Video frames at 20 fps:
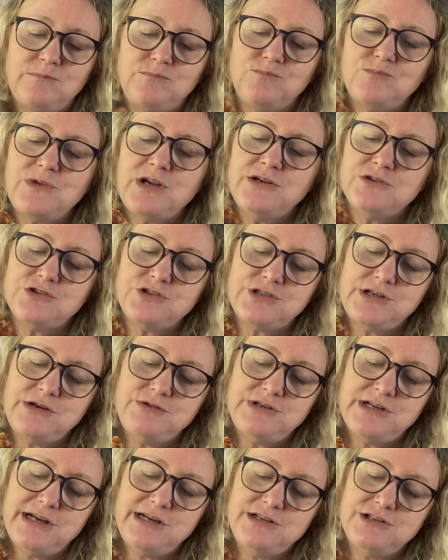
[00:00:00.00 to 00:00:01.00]
it's so
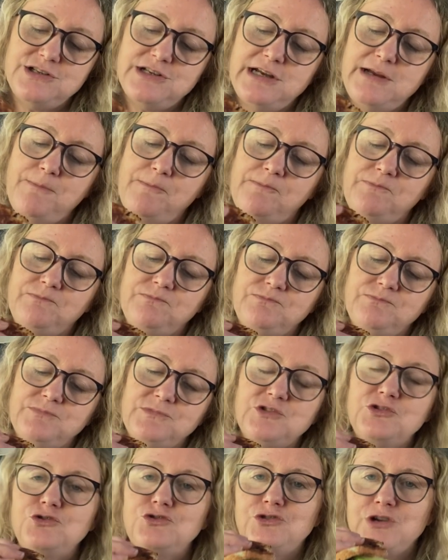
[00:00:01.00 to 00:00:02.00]
tasty,
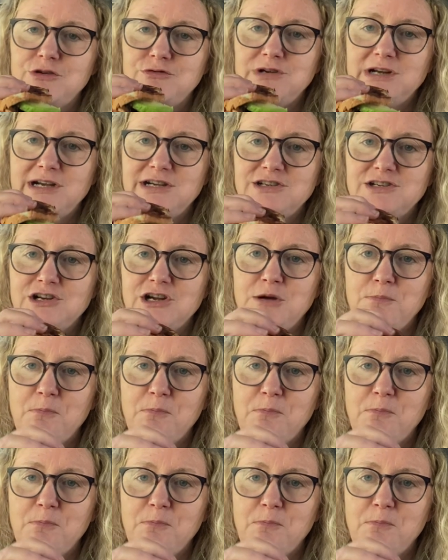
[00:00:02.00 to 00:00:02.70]
so tasty.